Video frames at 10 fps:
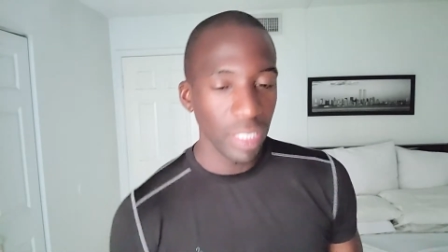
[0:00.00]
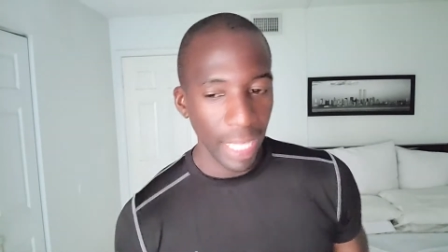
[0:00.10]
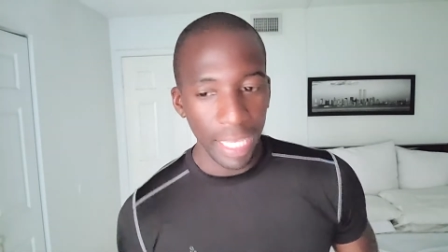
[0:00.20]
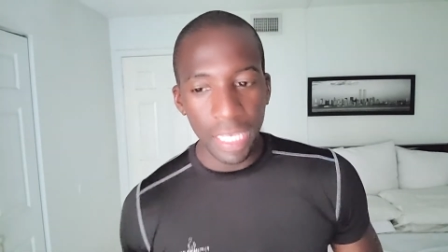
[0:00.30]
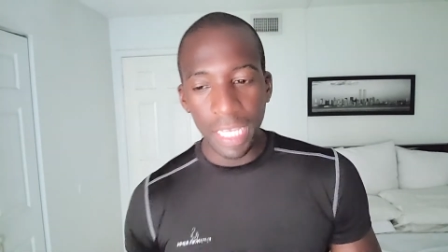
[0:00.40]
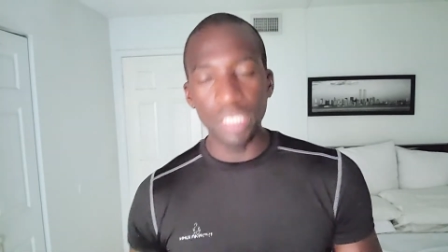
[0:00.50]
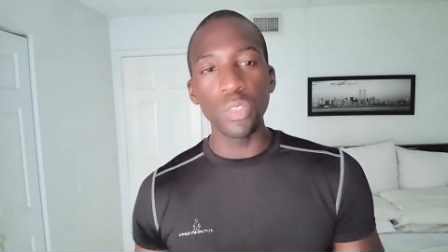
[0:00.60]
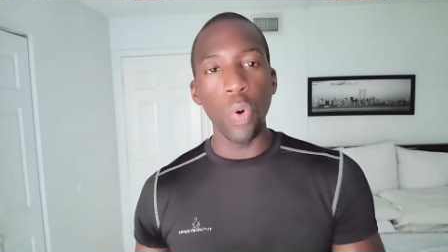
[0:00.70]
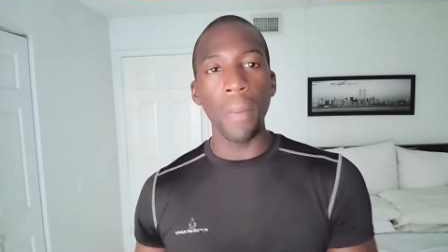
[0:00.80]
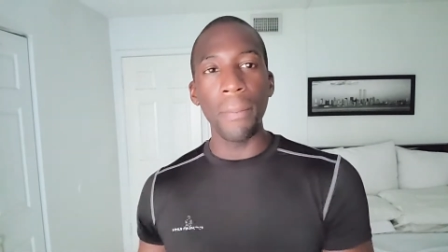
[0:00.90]
that he's
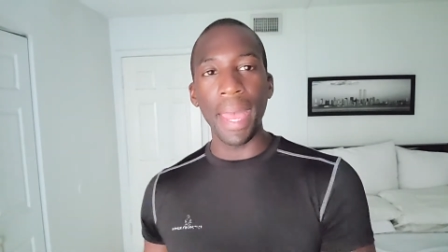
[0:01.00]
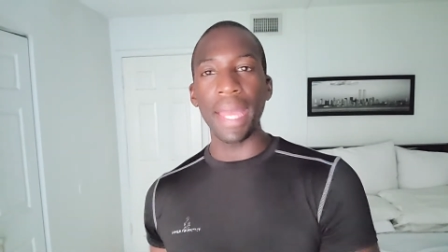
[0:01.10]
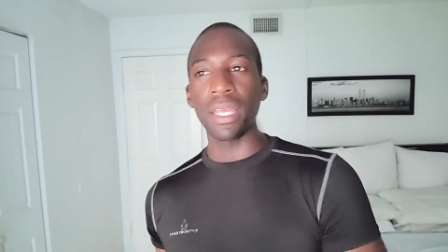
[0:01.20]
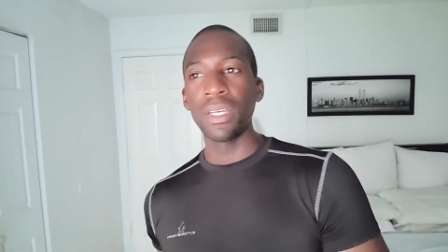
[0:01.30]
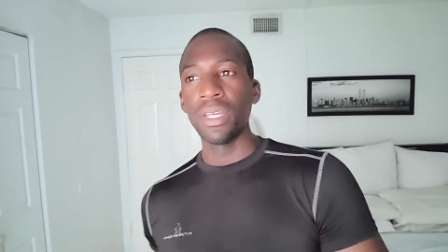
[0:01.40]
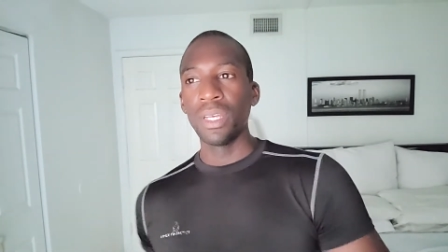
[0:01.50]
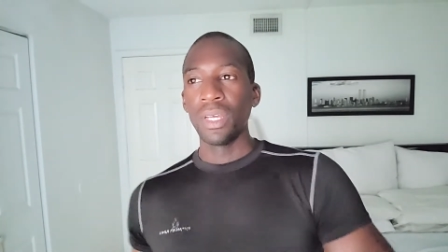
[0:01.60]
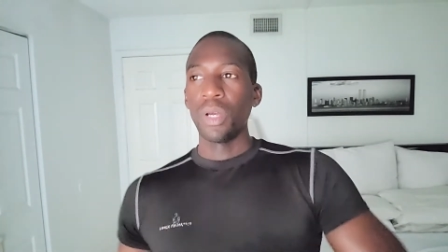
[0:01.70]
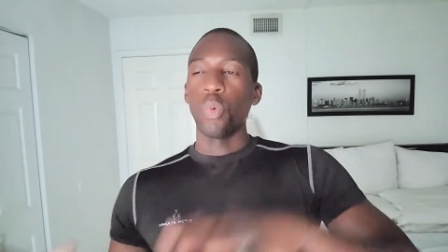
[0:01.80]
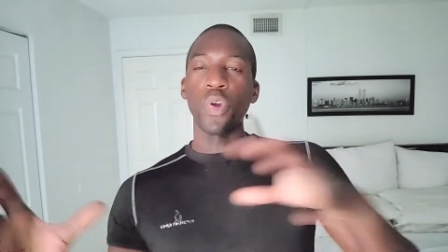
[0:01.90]
going back
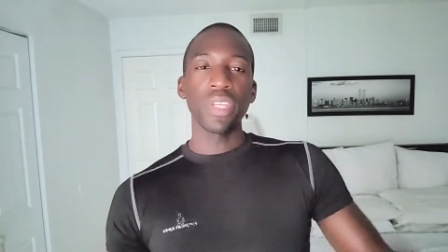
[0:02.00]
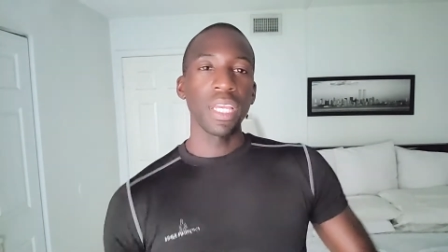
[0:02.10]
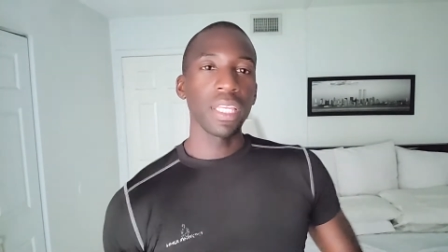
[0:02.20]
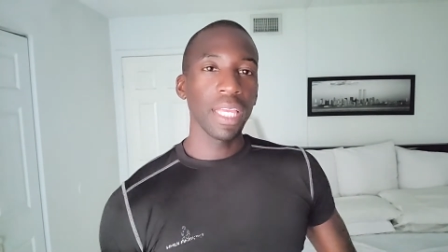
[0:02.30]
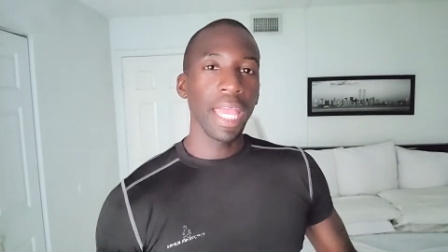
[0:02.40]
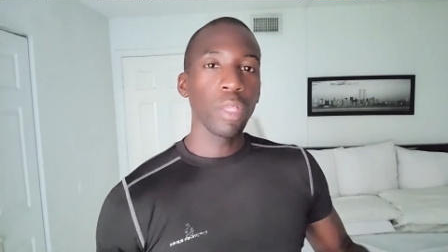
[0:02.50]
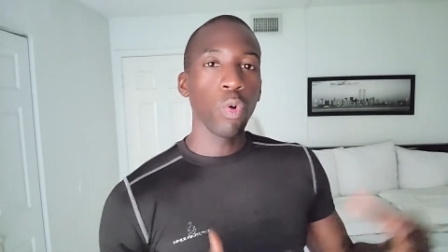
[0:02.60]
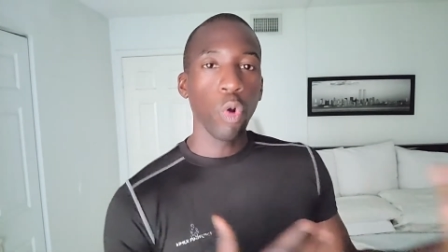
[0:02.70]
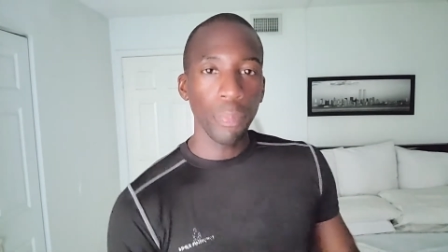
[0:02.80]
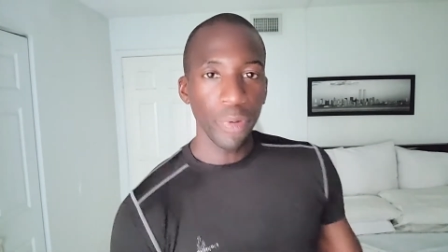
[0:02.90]
working in
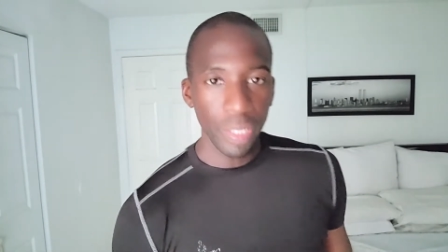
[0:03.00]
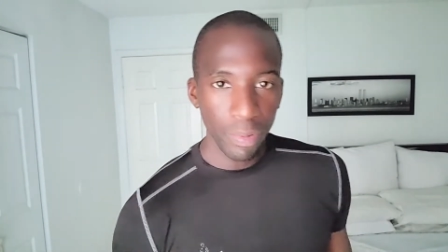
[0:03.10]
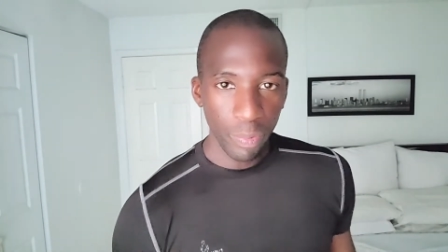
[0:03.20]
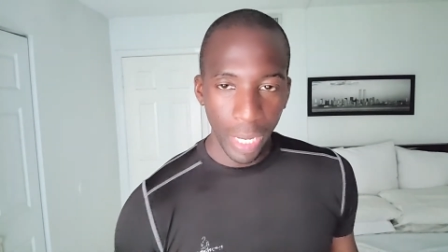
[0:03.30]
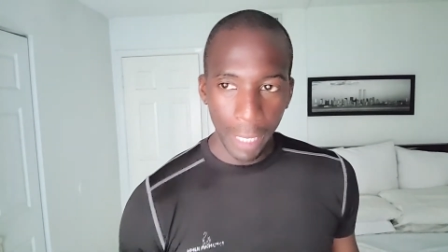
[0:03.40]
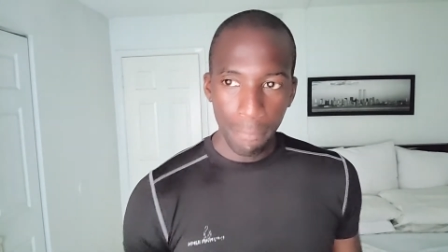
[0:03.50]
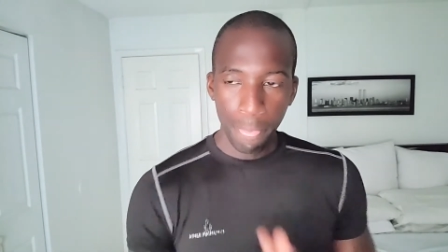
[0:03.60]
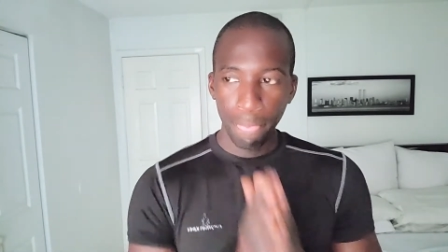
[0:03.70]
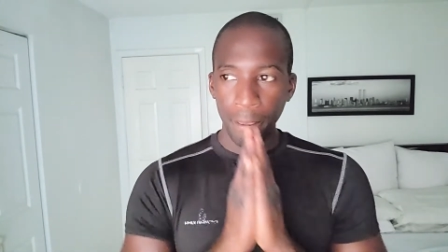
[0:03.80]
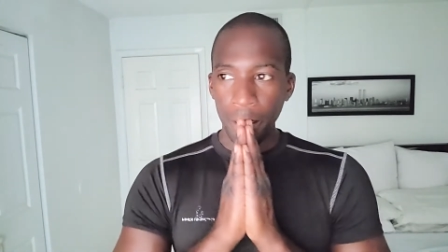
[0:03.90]
corporate, right?
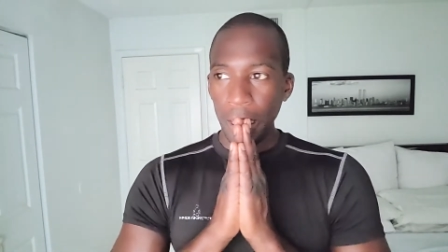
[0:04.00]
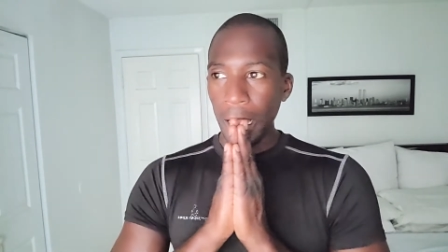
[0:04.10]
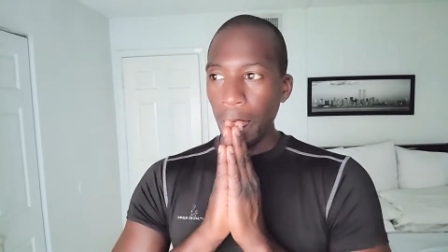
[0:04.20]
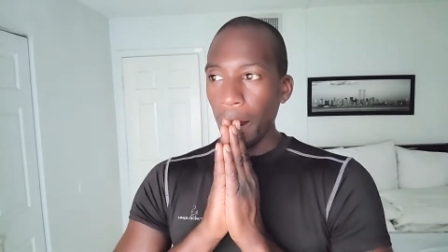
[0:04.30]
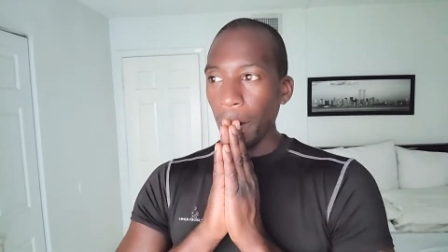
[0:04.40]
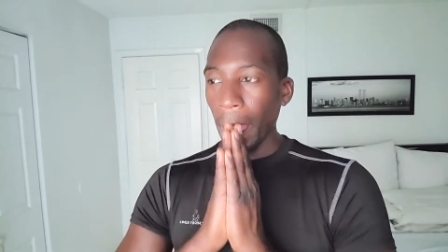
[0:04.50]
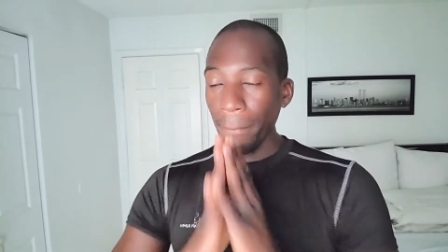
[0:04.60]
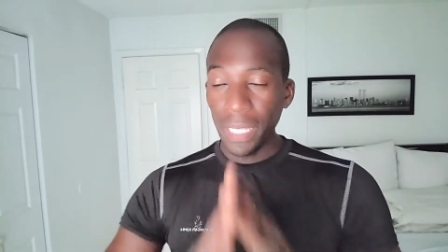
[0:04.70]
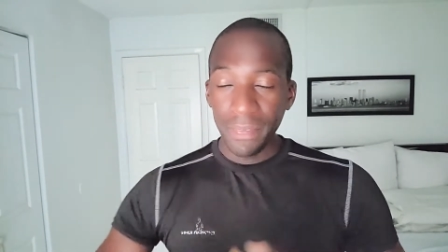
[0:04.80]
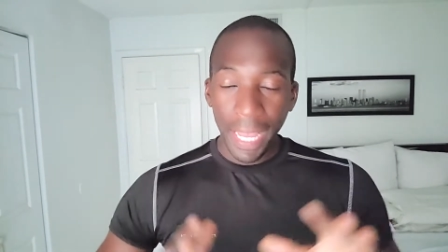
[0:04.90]
Uh, I
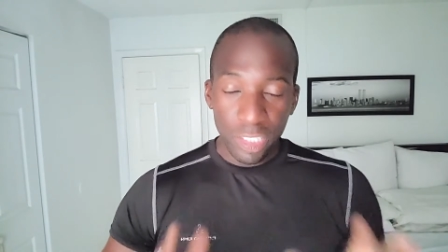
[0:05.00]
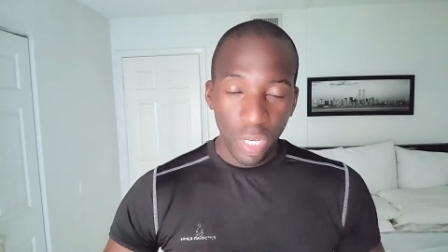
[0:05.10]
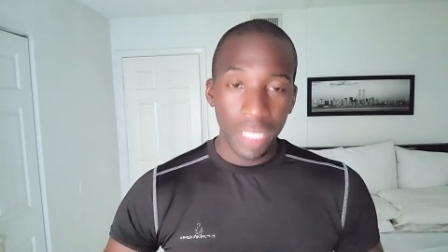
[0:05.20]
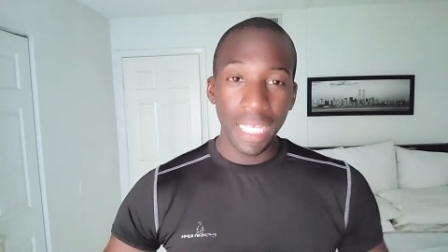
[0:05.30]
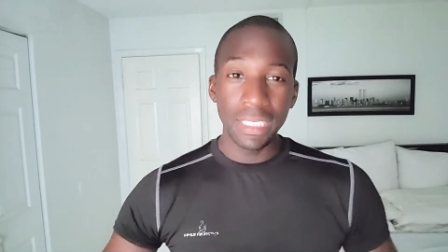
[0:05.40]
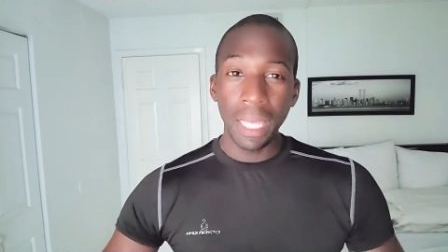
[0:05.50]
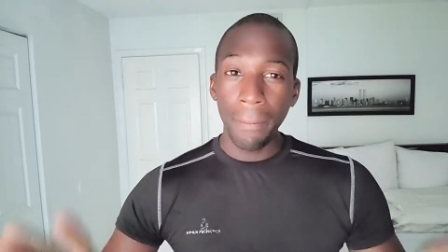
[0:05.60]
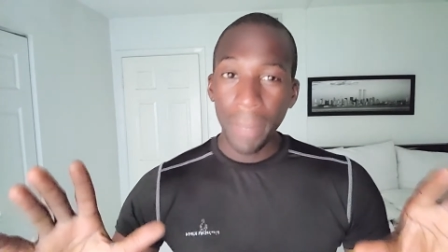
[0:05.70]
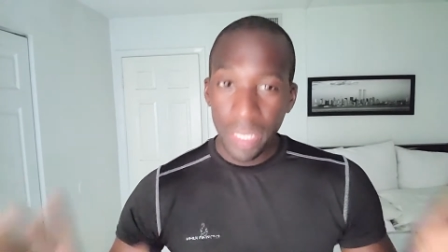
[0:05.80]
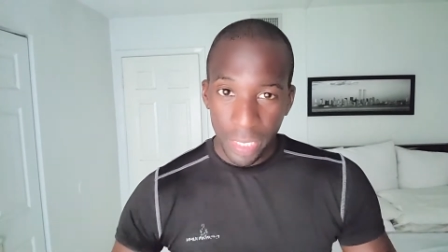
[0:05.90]
believe Anton is a
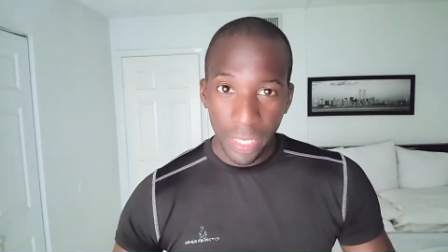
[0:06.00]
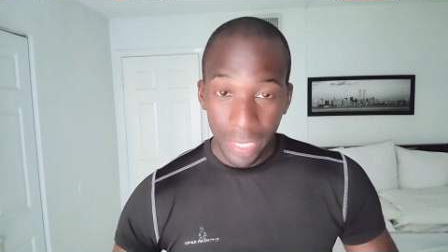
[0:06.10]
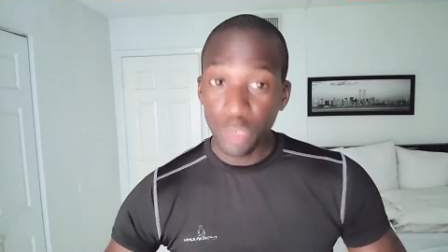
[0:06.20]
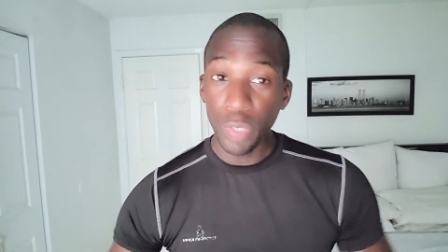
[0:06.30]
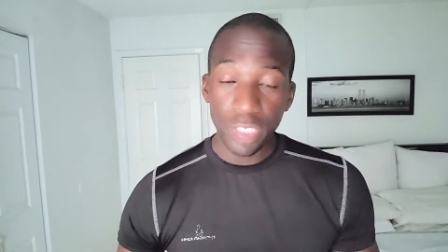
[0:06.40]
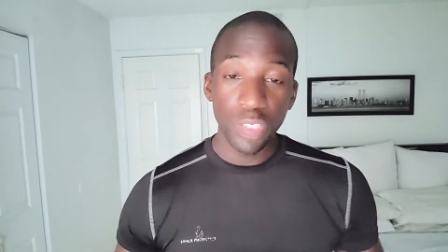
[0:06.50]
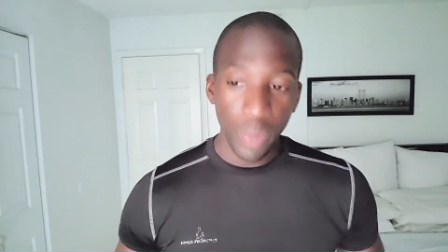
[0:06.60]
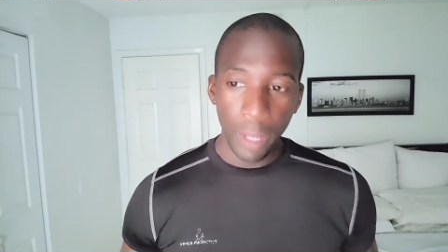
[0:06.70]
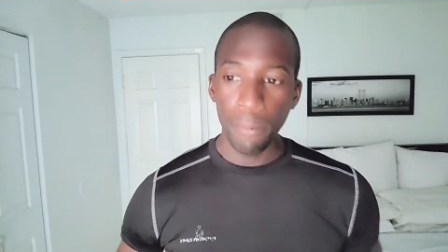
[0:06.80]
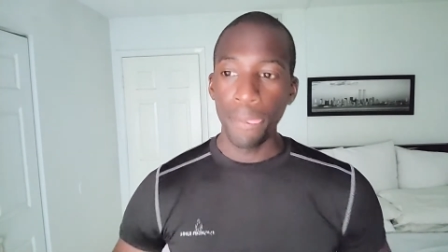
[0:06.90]
millionaire. He's rich,
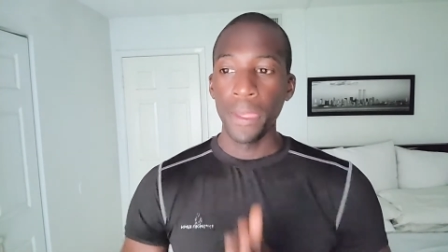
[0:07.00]
right?